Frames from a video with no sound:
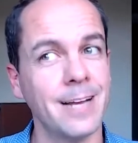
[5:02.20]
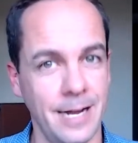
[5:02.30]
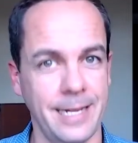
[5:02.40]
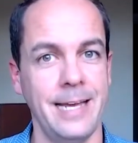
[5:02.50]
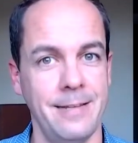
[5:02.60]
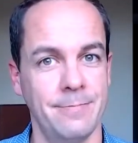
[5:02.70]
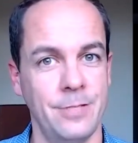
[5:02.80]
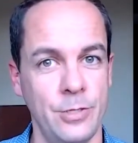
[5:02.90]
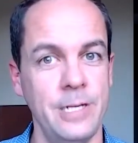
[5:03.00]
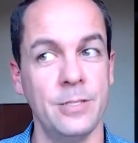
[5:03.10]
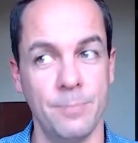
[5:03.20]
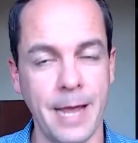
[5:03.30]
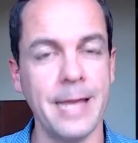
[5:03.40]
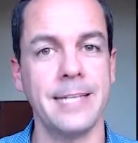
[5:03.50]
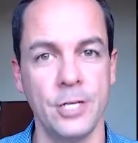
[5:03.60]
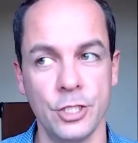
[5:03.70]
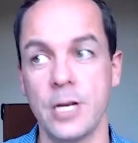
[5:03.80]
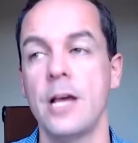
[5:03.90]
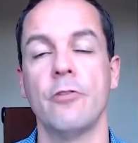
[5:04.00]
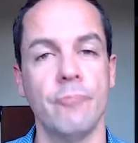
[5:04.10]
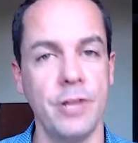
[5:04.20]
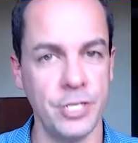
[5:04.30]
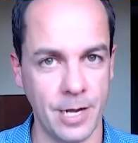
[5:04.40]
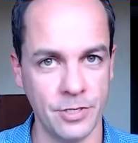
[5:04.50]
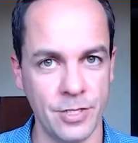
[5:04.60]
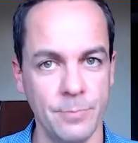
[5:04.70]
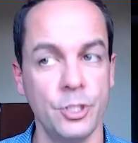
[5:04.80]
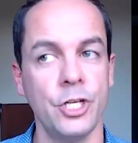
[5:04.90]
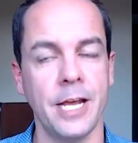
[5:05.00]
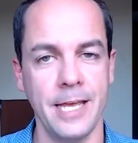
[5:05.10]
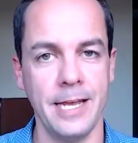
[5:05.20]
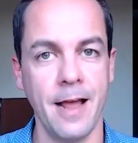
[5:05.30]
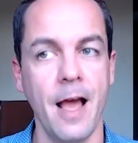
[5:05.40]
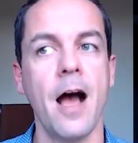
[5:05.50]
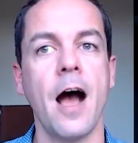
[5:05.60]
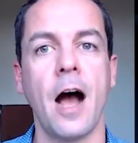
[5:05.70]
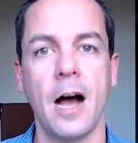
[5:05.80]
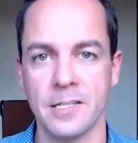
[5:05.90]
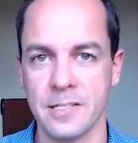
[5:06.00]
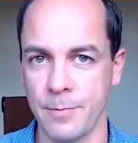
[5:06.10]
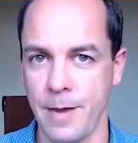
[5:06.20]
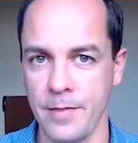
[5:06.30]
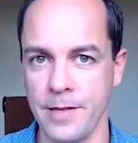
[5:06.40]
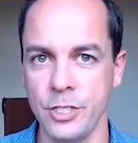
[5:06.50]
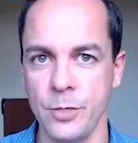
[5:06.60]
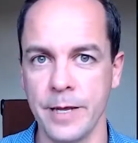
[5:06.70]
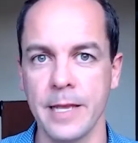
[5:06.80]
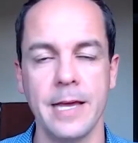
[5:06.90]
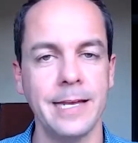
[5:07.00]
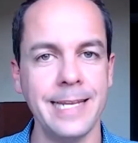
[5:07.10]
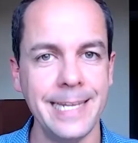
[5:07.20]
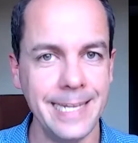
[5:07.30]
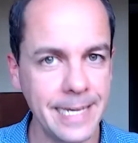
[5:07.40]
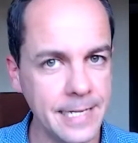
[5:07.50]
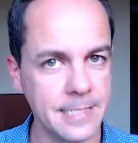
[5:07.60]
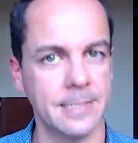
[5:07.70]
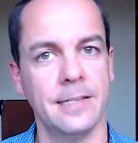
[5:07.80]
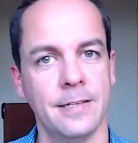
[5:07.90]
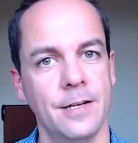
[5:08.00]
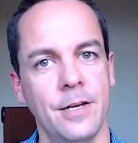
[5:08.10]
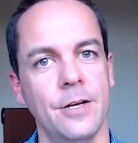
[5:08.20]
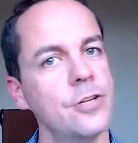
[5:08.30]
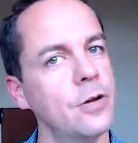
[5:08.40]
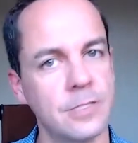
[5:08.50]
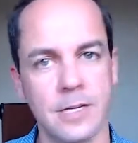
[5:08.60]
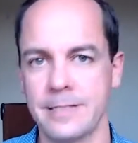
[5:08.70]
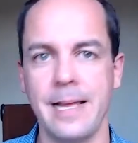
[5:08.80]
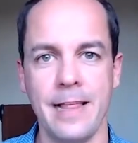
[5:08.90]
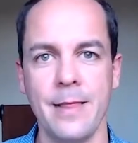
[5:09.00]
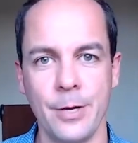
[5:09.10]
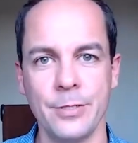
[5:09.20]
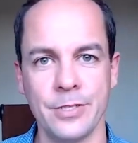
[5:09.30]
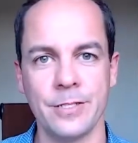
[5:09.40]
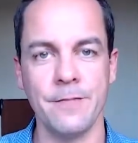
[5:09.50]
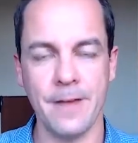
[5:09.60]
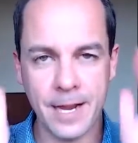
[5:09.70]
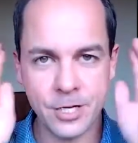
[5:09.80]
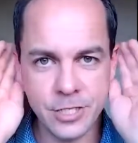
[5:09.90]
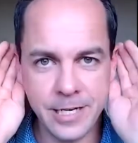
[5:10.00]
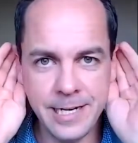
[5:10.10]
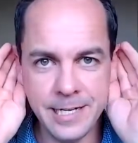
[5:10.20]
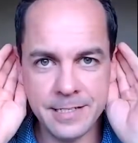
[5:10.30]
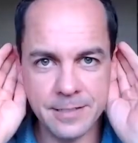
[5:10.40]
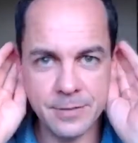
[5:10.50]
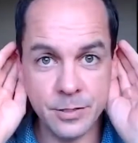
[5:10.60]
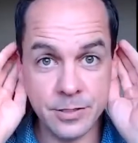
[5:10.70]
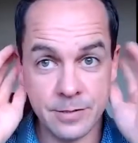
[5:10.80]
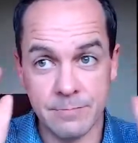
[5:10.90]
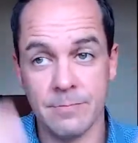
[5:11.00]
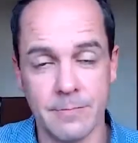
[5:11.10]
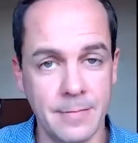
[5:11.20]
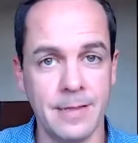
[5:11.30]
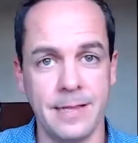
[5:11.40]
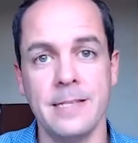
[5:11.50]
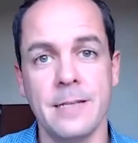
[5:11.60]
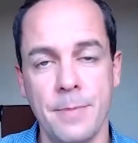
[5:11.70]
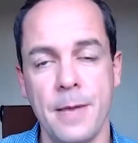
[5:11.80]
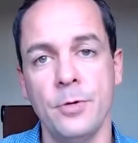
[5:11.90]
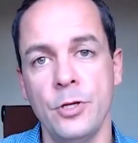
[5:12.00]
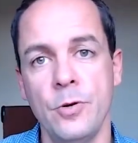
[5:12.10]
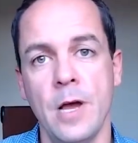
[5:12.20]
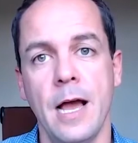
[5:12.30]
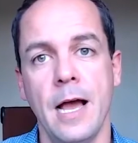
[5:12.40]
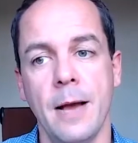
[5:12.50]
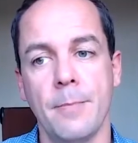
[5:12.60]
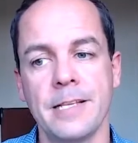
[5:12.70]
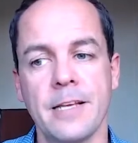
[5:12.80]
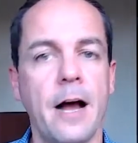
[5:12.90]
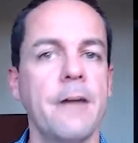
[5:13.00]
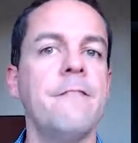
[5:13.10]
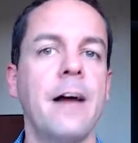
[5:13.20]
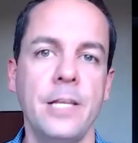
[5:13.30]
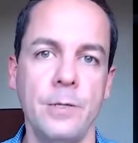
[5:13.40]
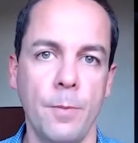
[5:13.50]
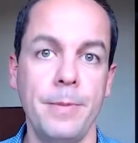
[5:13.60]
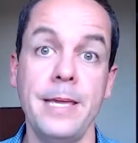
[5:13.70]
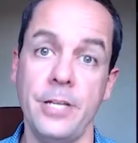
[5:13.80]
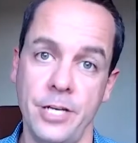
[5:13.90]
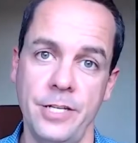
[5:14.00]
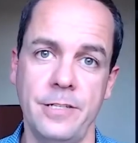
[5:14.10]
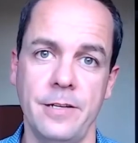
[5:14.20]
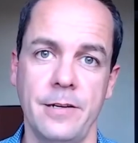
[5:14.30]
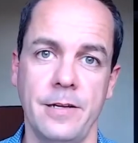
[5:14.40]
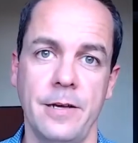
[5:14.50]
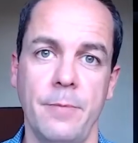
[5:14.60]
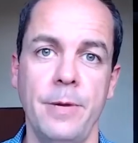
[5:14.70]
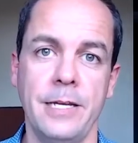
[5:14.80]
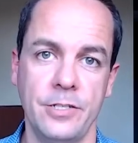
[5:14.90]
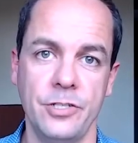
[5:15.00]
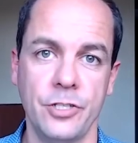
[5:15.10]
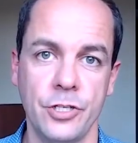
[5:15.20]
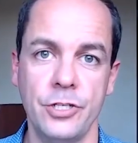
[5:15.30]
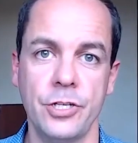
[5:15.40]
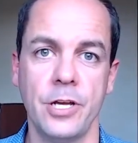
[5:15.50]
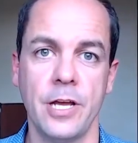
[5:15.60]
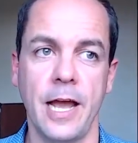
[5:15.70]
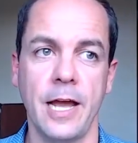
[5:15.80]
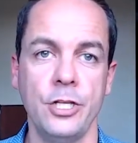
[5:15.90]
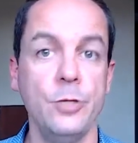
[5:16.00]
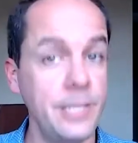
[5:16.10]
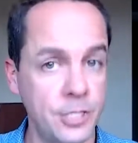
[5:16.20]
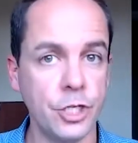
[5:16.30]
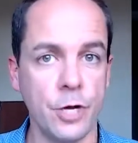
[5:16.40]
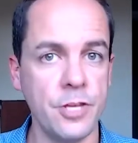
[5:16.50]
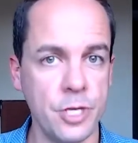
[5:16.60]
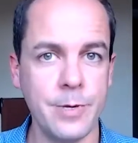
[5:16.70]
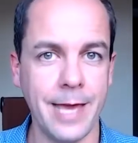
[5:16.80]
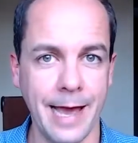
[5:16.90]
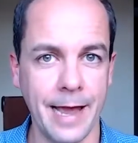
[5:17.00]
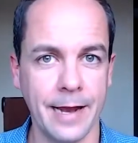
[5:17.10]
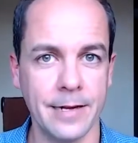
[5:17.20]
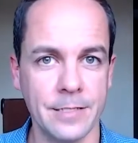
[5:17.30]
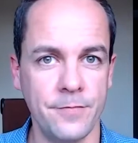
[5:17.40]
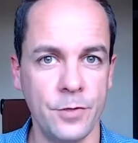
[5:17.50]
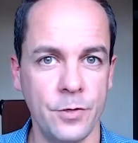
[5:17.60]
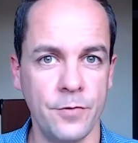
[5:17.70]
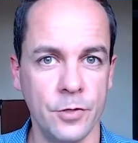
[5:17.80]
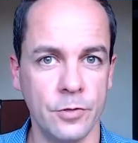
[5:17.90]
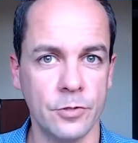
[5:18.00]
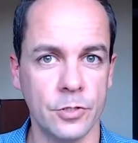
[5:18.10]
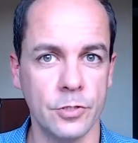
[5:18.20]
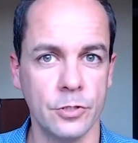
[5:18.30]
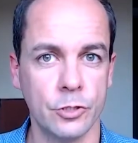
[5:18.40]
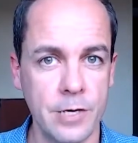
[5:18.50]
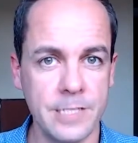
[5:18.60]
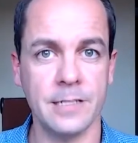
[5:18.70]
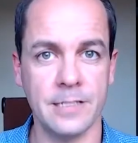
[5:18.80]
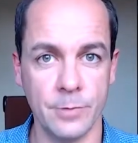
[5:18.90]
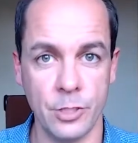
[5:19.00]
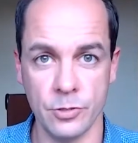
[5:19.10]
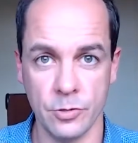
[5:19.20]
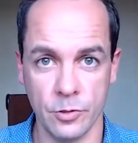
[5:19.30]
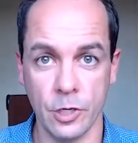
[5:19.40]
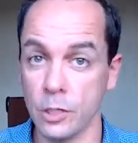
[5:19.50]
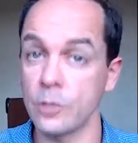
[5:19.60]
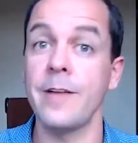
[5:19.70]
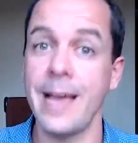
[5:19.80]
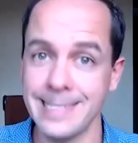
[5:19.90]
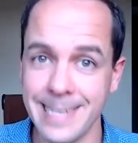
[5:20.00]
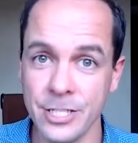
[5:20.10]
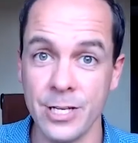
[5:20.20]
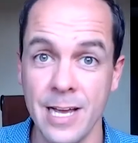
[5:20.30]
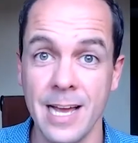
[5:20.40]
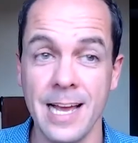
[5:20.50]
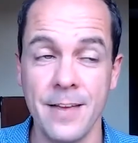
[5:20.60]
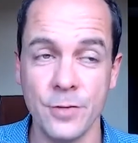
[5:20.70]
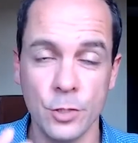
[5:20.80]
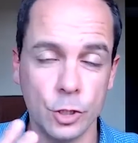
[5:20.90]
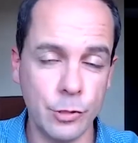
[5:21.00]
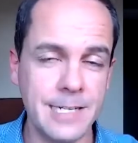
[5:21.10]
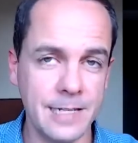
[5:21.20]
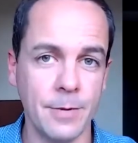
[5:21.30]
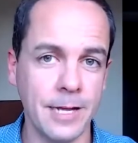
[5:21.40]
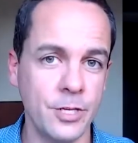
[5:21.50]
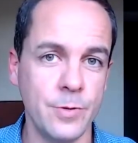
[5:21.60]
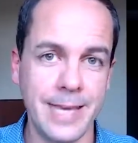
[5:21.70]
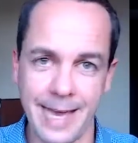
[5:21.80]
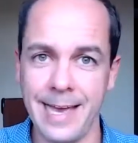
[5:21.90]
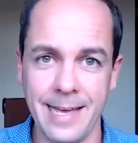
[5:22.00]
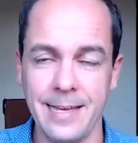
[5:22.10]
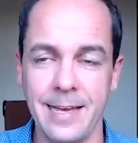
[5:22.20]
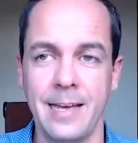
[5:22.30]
okay, you need to pay attention, reach out to them, check in, ask them how they're doing, listen. Don't start telling them loads of stuff. Actually listen, because these are people who place a high value on being heard, being understood, and you need to show that you care. Because if you're not treating someone who's got a lot of S energy, if you're not treating them like you care,